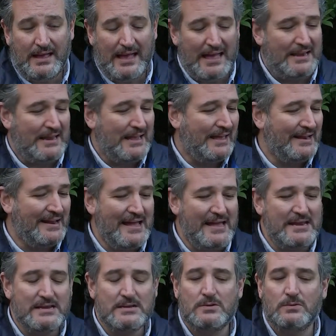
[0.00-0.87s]
And, and
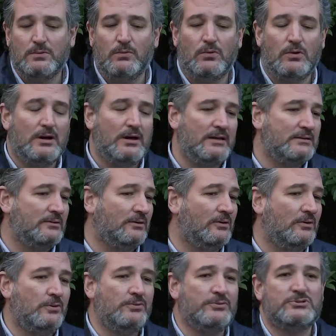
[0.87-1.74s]
I didn't want
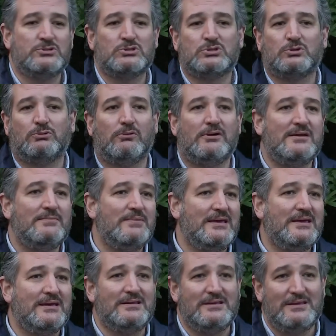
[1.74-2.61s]
all the
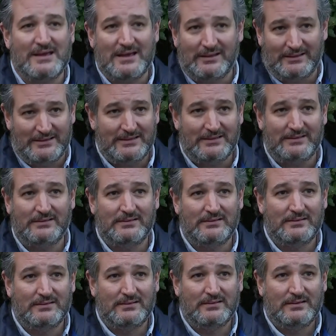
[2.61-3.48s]
screaming and yelling
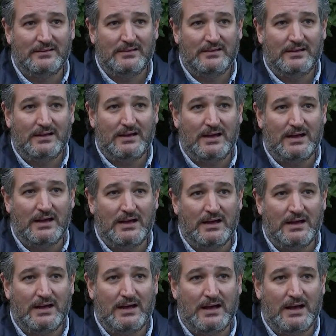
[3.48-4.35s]

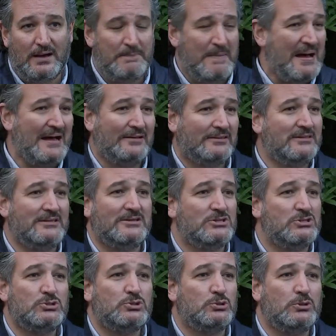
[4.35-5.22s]
uh, about
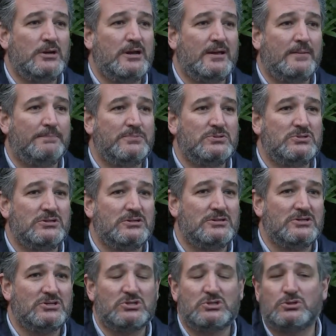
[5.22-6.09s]
this trip
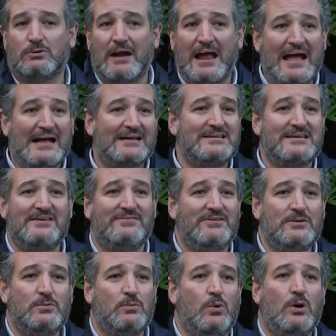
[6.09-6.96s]
to distract
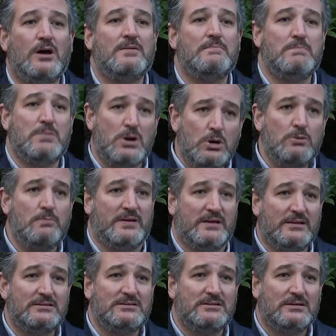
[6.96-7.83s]
even one
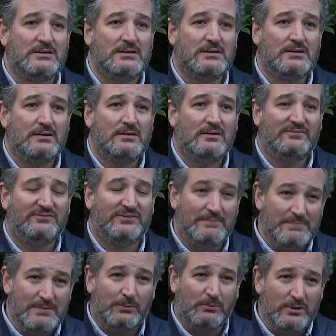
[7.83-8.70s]
moment
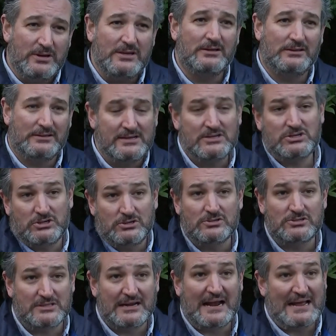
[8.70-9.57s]
from the real
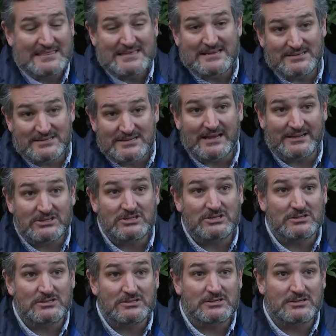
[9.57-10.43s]
issues that I think
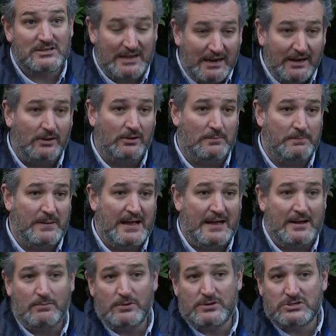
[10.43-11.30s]
Texans care
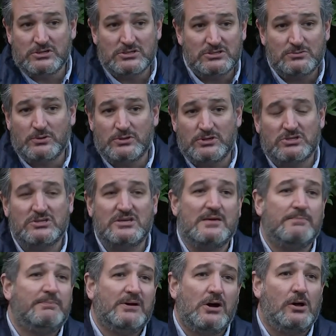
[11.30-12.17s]
about, which is which is
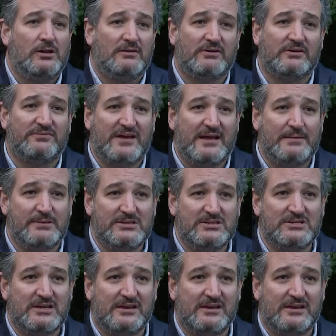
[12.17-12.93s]
keeping all of our families